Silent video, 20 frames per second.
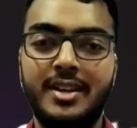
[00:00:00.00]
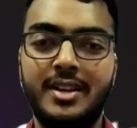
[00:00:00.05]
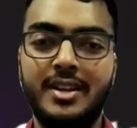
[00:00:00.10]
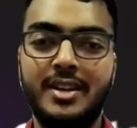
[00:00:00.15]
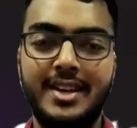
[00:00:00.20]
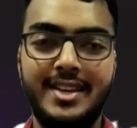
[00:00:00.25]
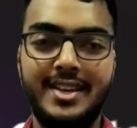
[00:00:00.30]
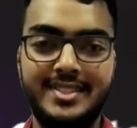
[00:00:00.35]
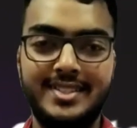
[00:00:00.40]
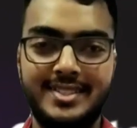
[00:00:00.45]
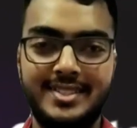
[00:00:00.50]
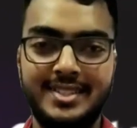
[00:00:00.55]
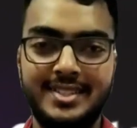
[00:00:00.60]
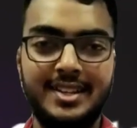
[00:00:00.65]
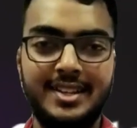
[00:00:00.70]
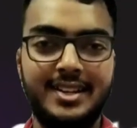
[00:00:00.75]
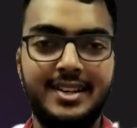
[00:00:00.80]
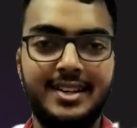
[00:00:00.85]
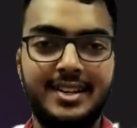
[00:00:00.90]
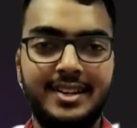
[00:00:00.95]
is
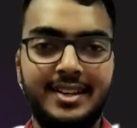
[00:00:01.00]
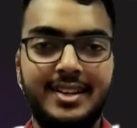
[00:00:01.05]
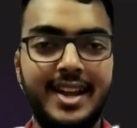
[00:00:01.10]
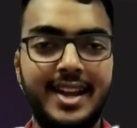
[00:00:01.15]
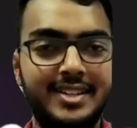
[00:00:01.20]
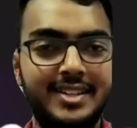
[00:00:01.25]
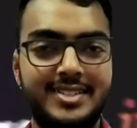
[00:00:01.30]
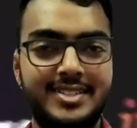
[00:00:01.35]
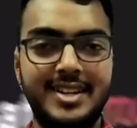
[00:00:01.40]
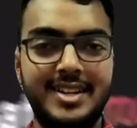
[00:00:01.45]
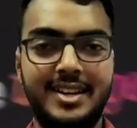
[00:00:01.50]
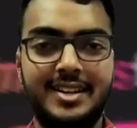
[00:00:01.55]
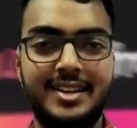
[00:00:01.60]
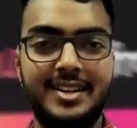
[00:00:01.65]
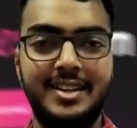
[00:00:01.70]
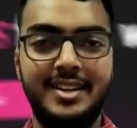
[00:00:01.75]
get started.